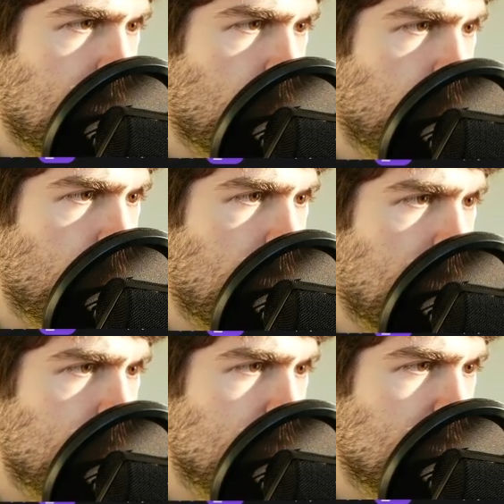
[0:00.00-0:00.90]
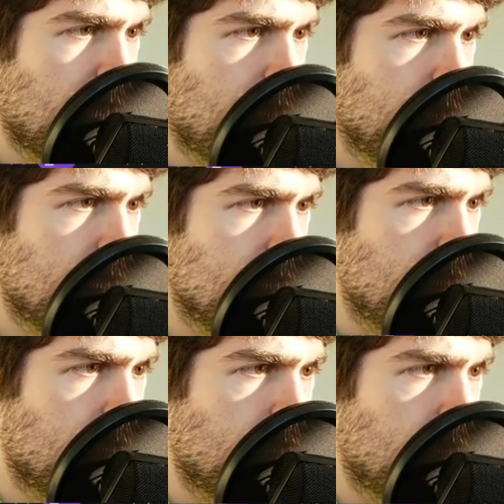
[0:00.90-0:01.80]
what we have saved is
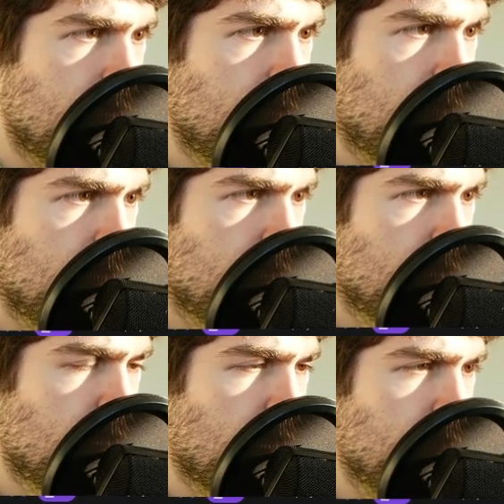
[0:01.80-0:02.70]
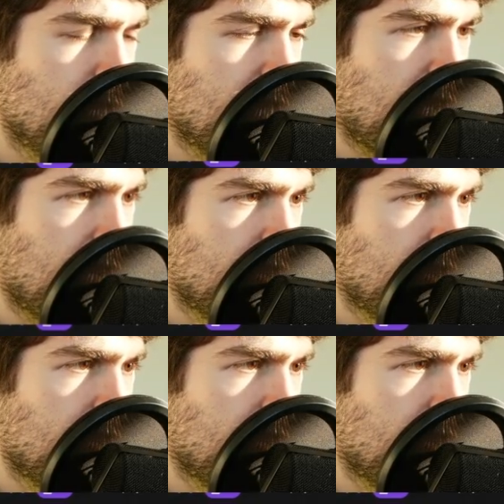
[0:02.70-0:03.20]
the sum stack,